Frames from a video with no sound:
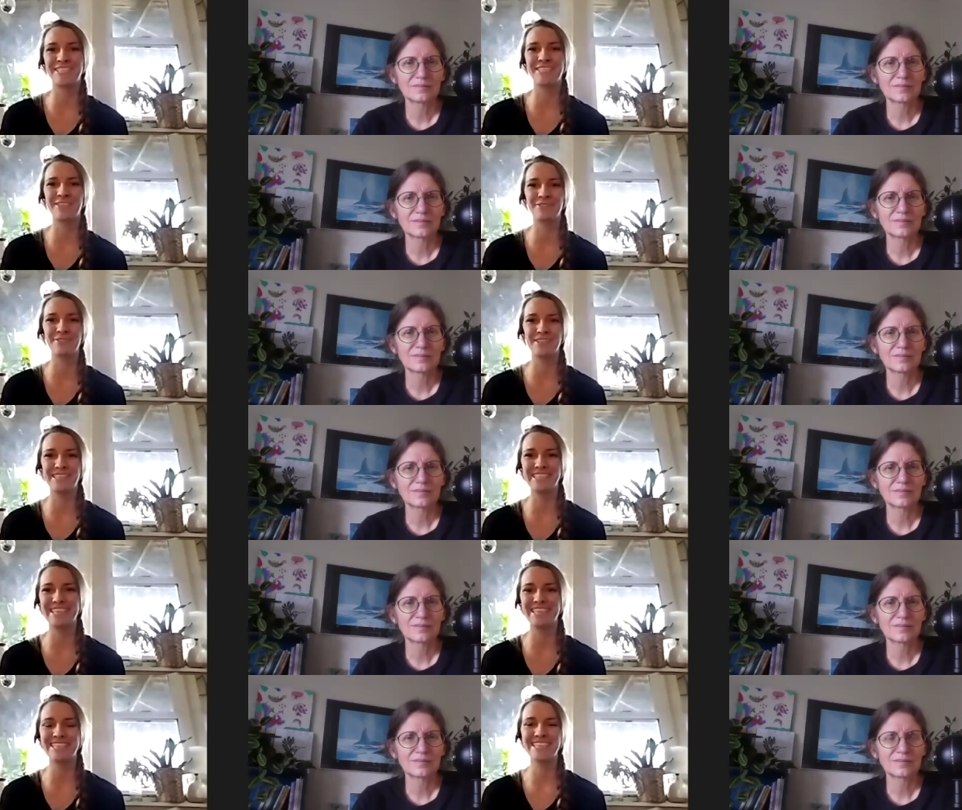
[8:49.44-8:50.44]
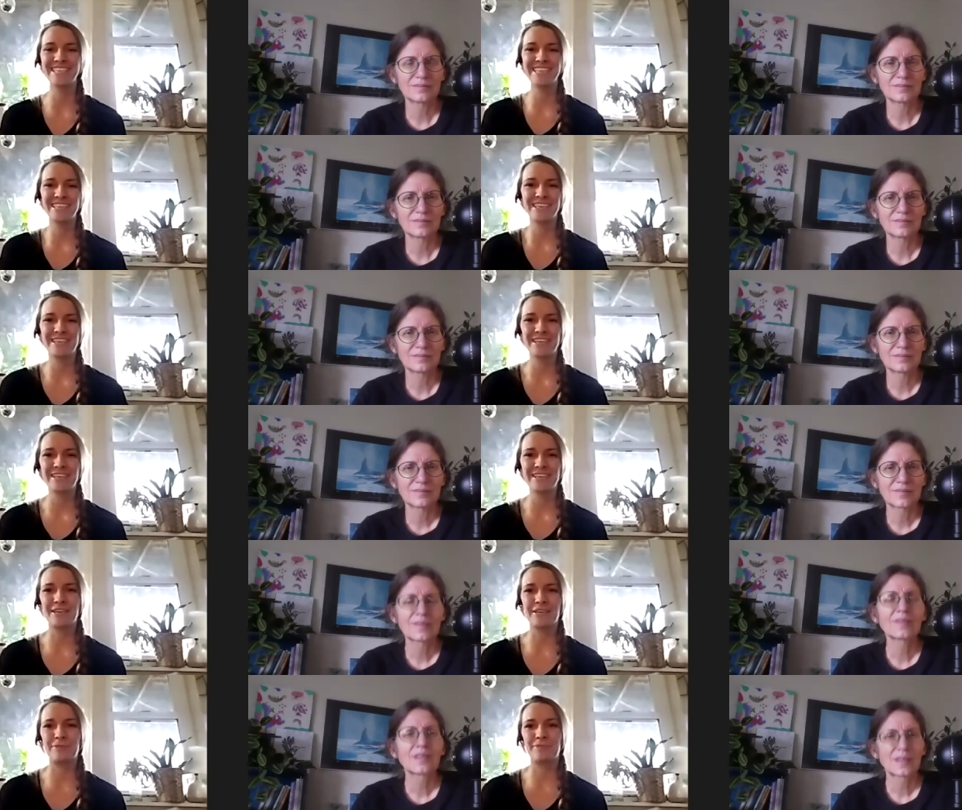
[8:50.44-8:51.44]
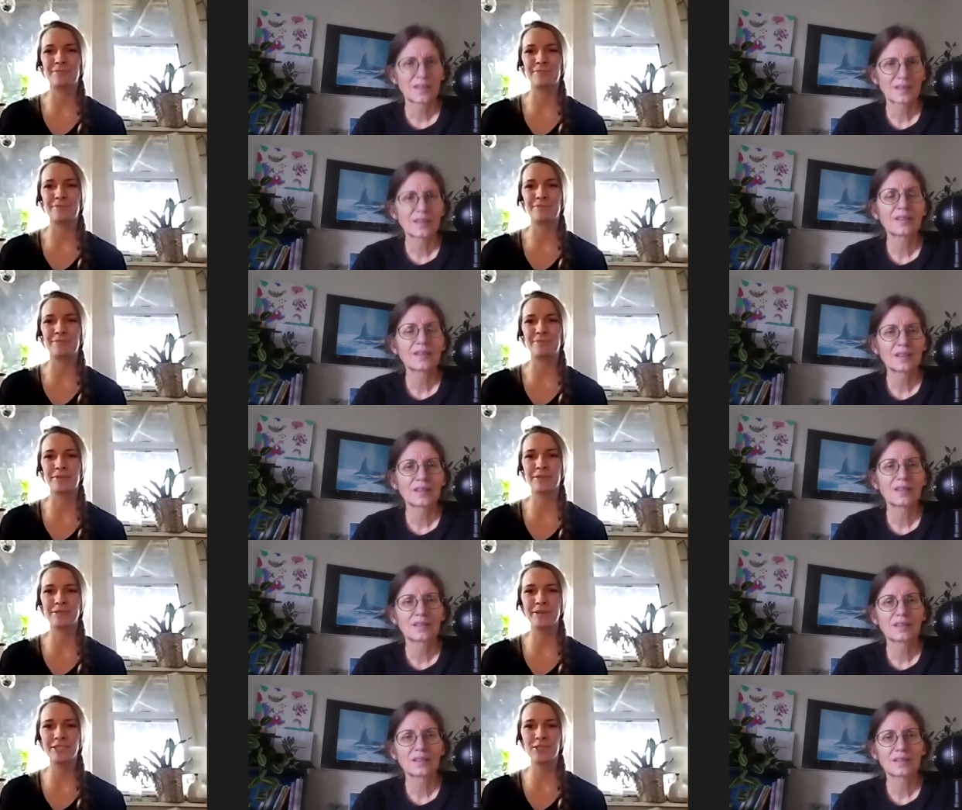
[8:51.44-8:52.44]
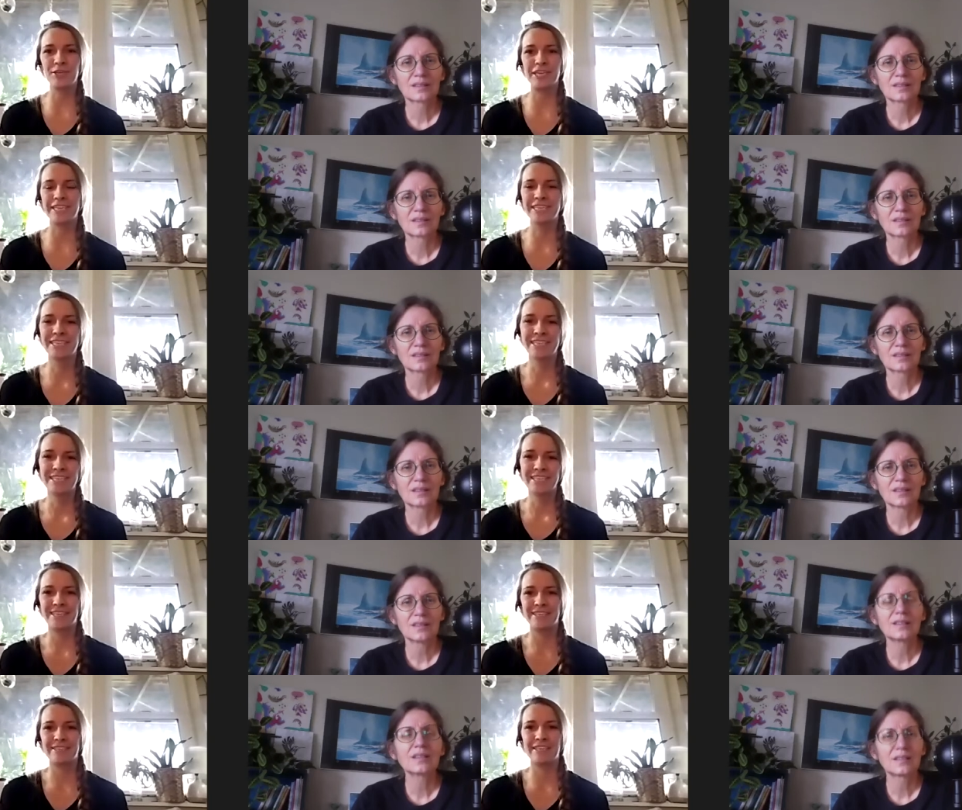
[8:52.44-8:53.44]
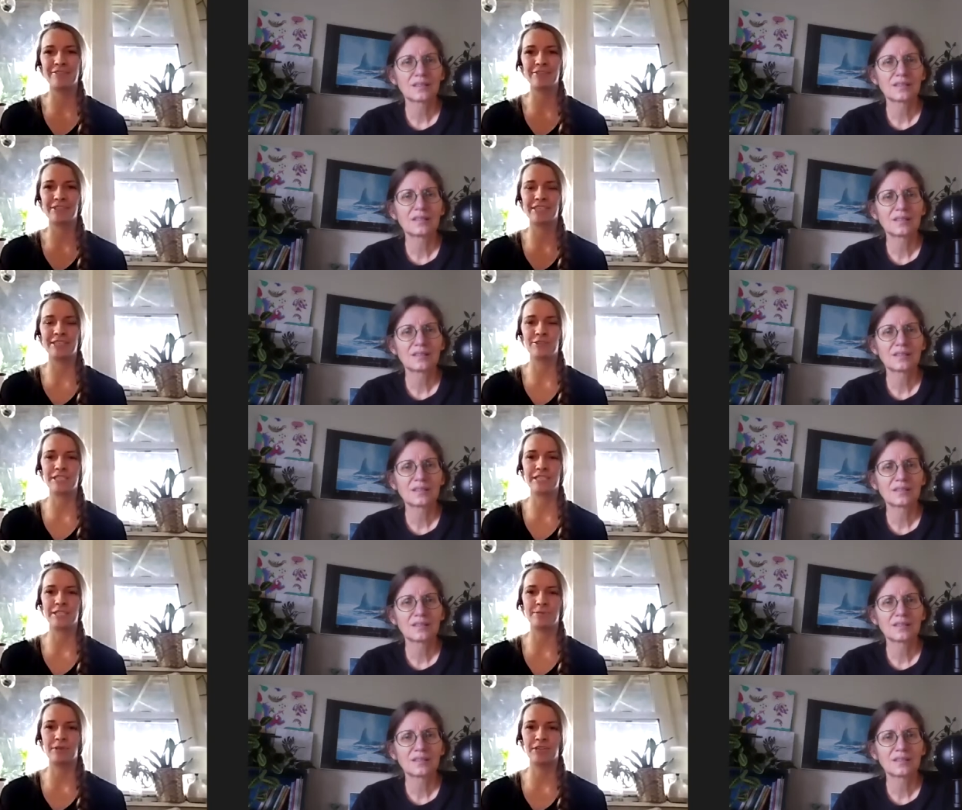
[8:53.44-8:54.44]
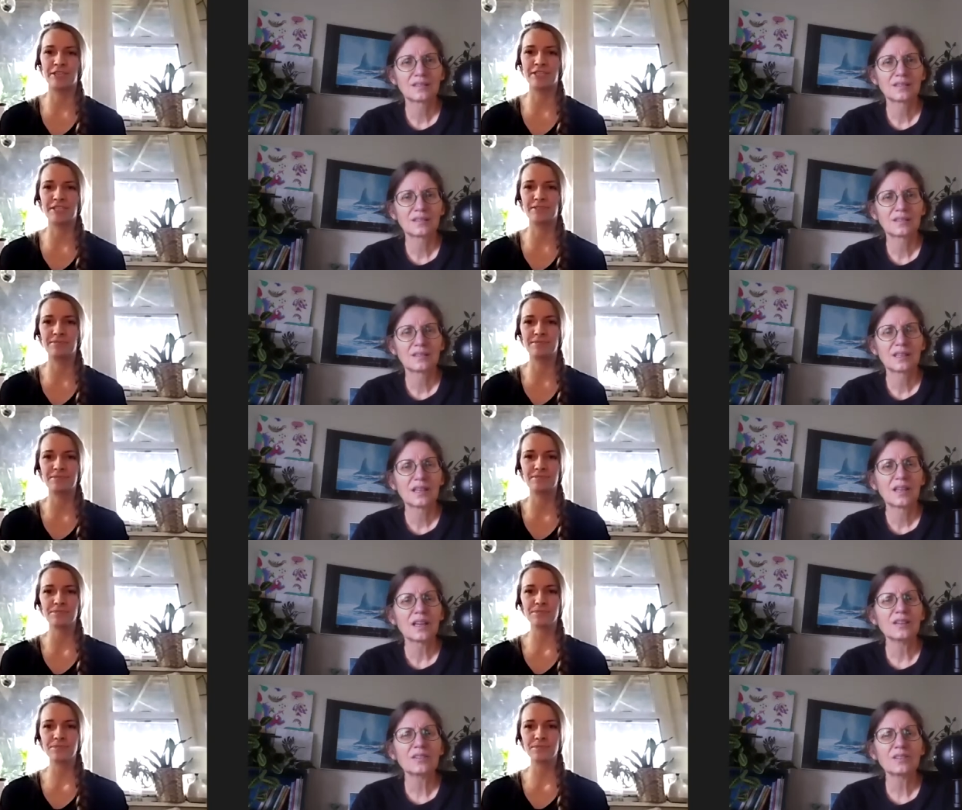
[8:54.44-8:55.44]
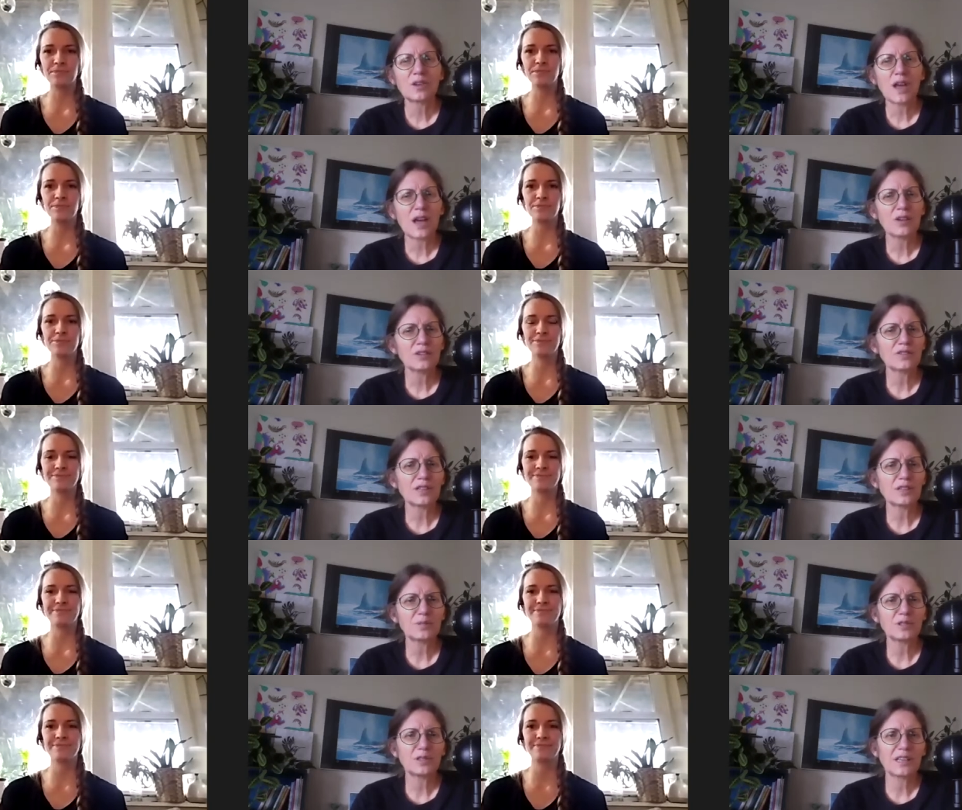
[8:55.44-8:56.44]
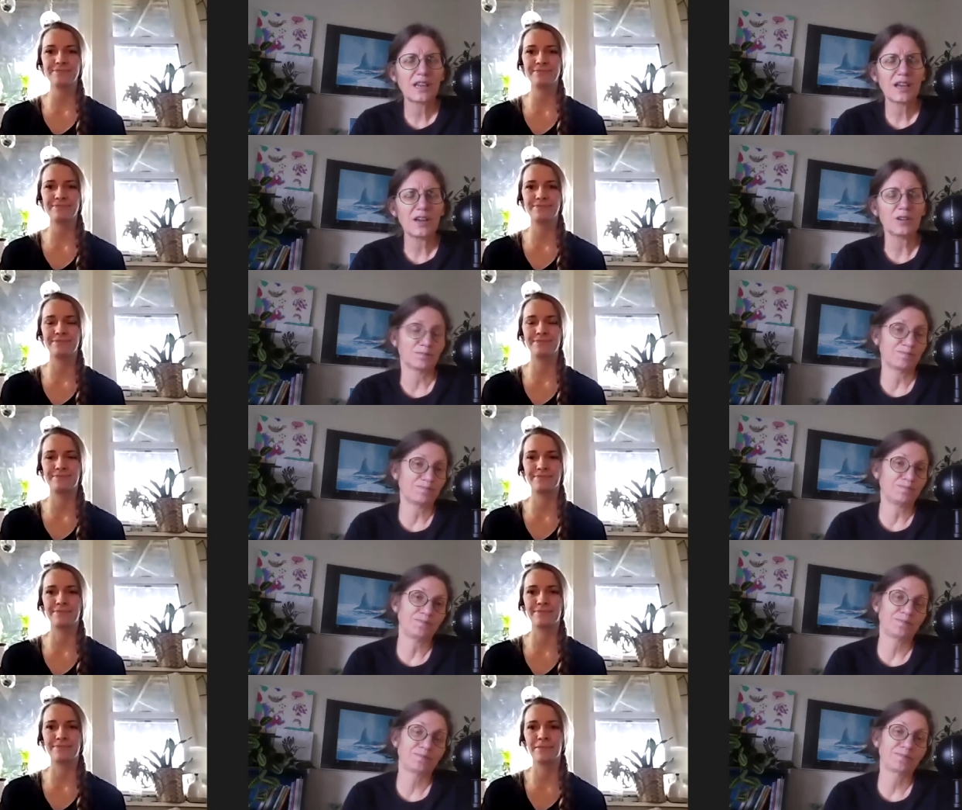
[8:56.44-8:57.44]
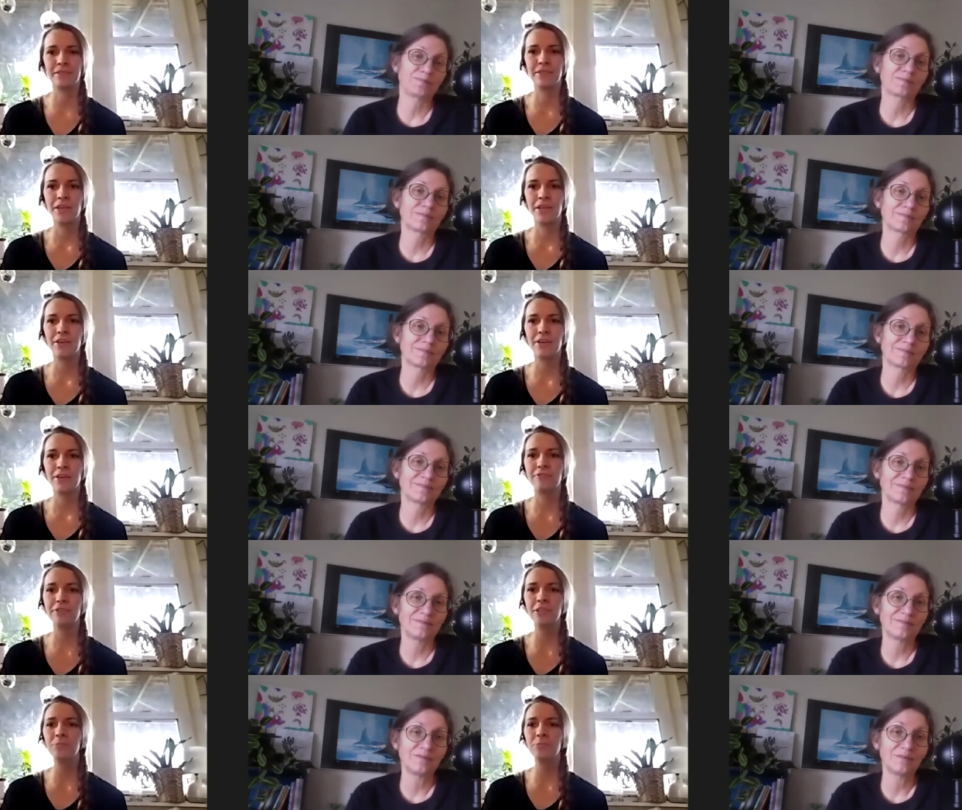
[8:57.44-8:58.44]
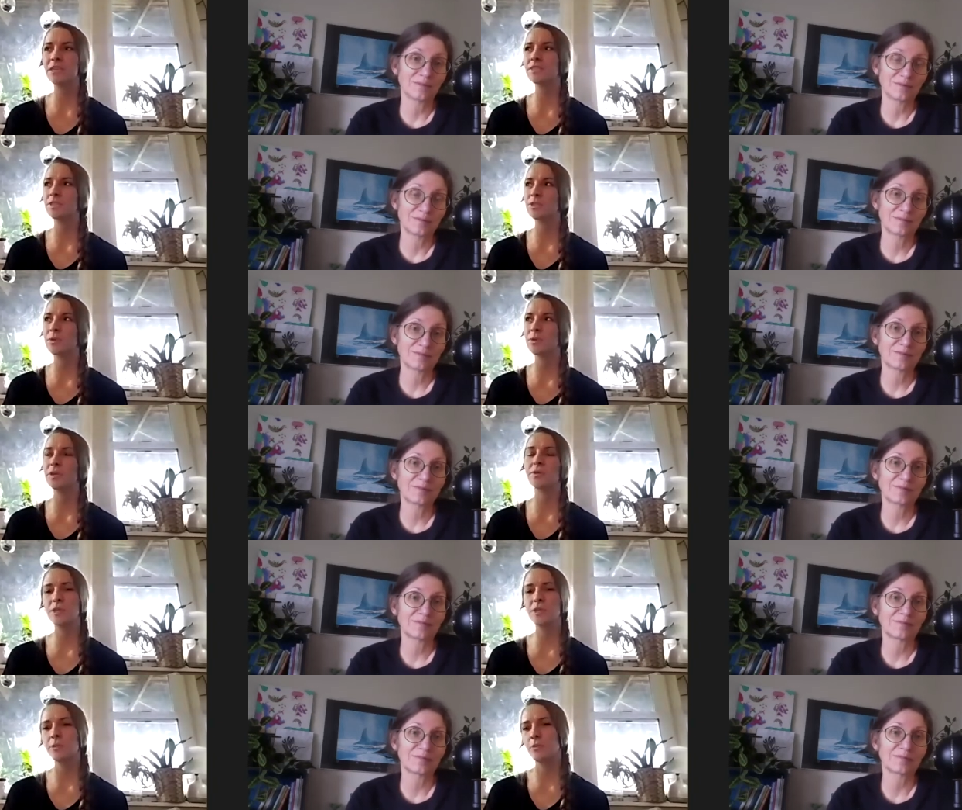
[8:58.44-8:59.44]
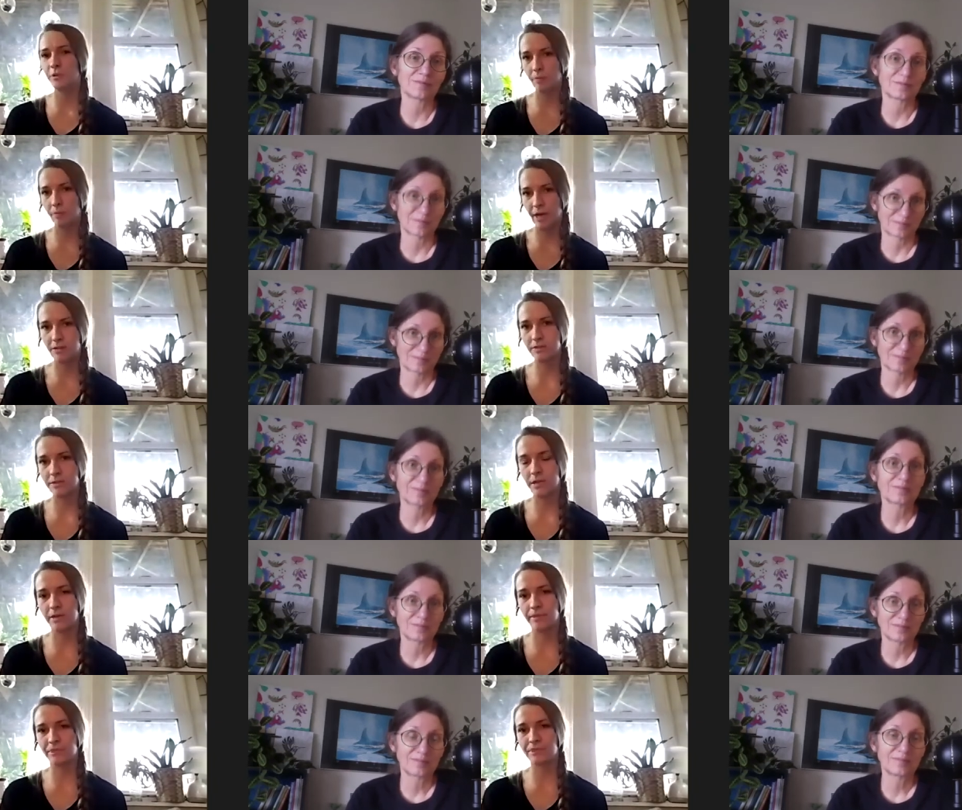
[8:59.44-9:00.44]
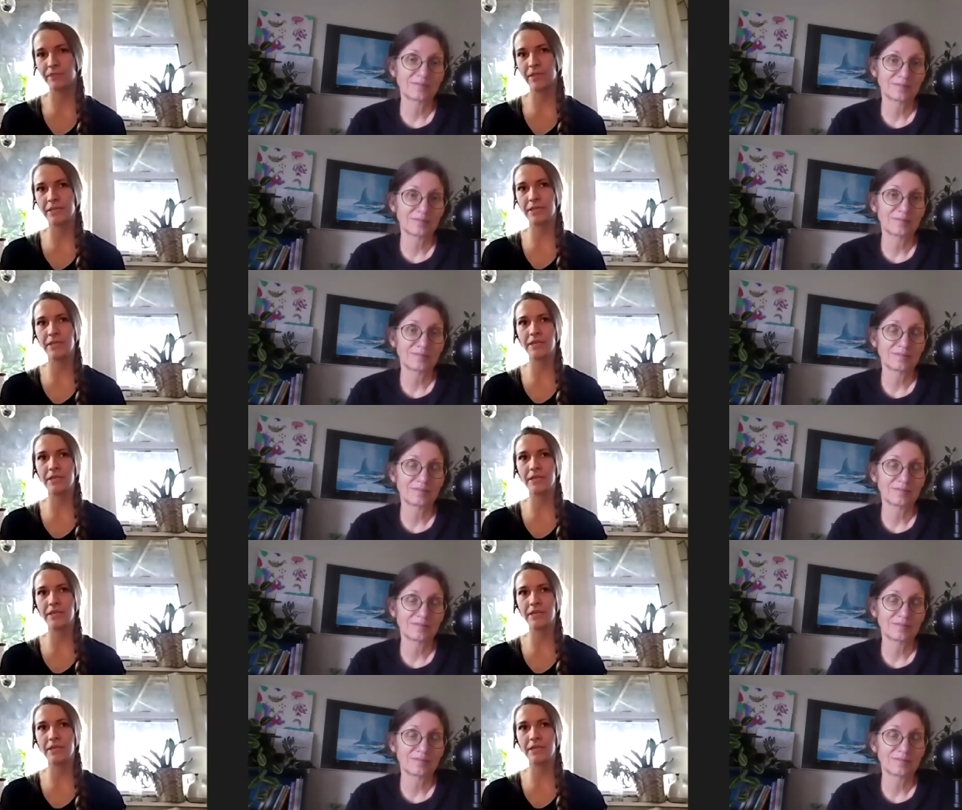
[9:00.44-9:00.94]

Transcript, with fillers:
Speaker 1: who really need it. Um, but it was quite a journey and definitely an interesting experience.
Speaker 2: And so, how's Philip doing now?
Speaker 1: Philip is doing really pretty well. Um, he